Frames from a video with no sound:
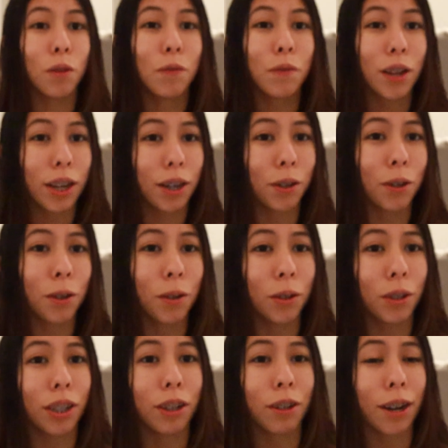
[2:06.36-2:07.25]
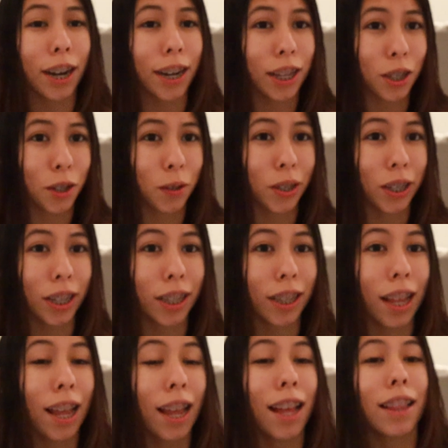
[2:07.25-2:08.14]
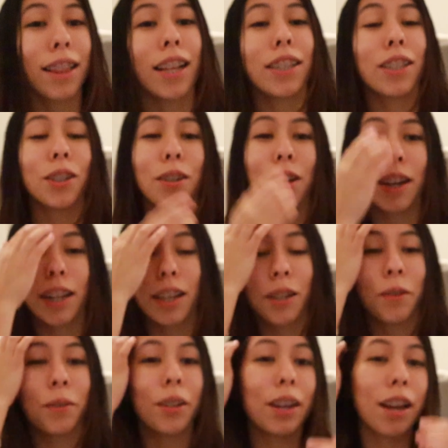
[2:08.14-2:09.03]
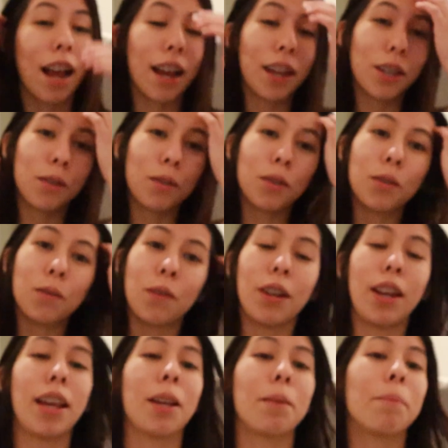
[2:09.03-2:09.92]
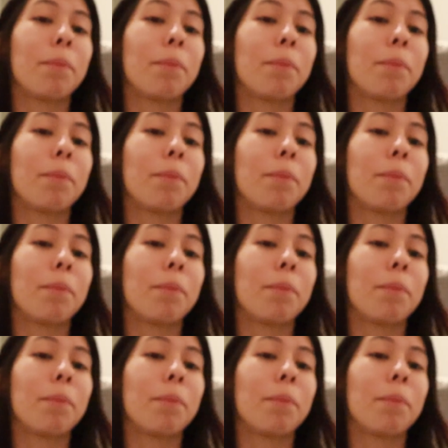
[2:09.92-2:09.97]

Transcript: Federal Credit Union, that's the credit union I use for like